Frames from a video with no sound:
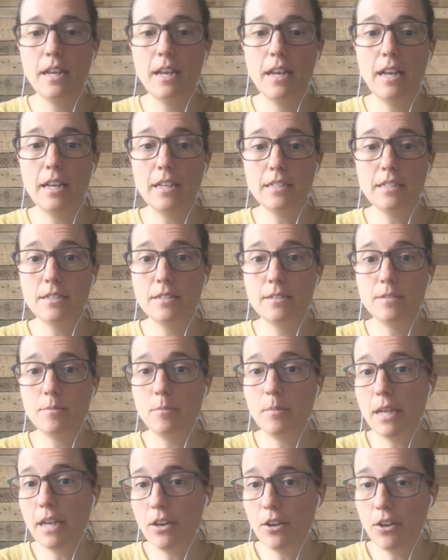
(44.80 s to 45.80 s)
has
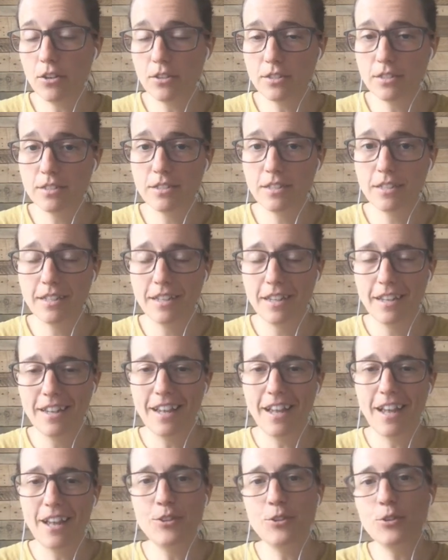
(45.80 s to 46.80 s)
been lost.
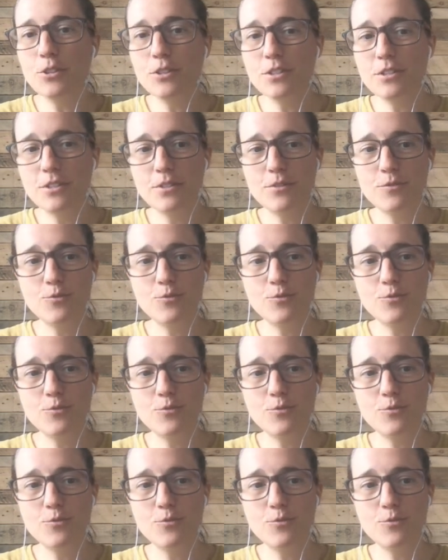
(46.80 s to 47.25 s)
And those